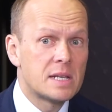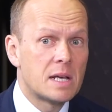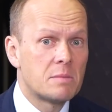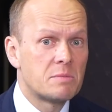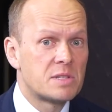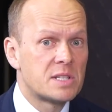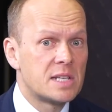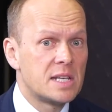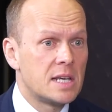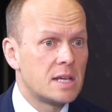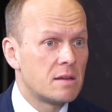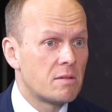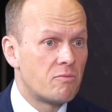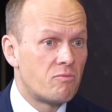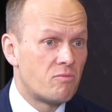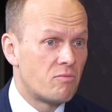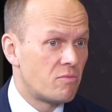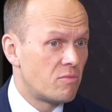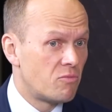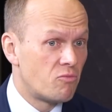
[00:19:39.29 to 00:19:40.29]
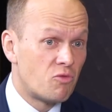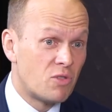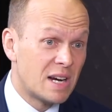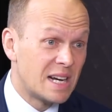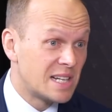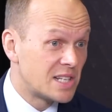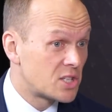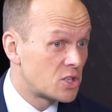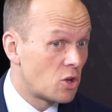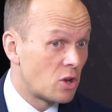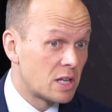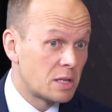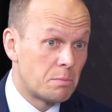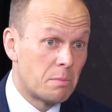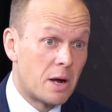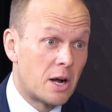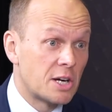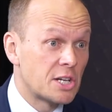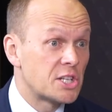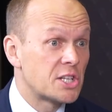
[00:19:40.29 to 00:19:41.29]
I'm seeing really solid
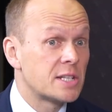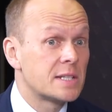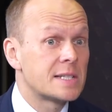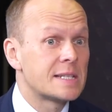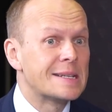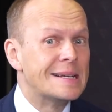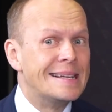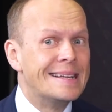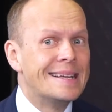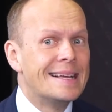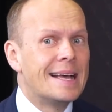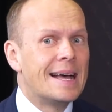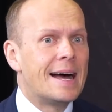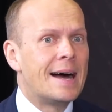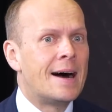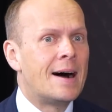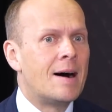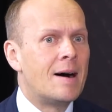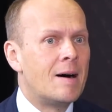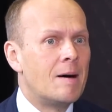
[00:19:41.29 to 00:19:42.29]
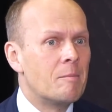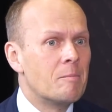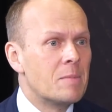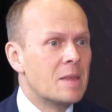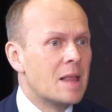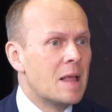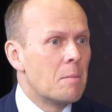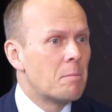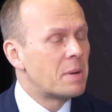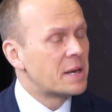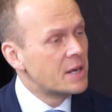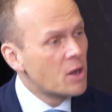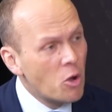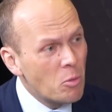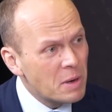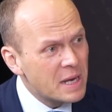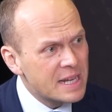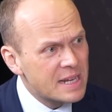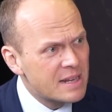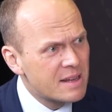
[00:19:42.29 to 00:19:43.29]
margins, but
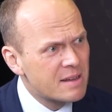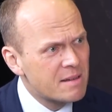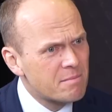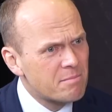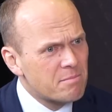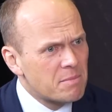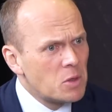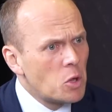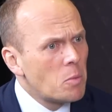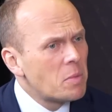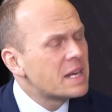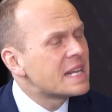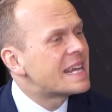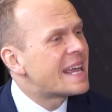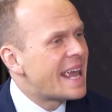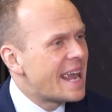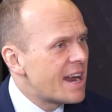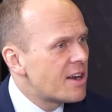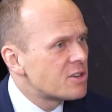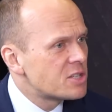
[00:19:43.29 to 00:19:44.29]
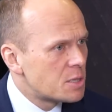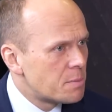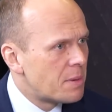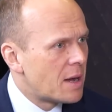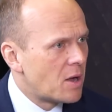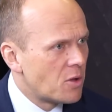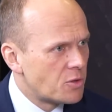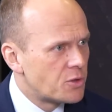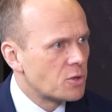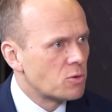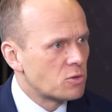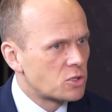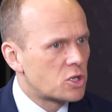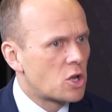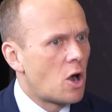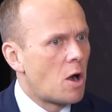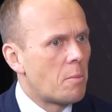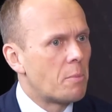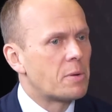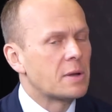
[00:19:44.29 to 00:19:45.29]
nobody cares about those
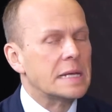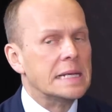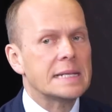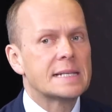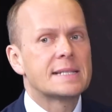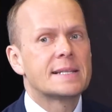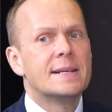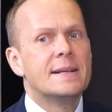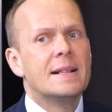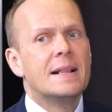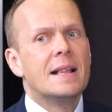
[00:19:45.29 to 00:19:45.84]
companies.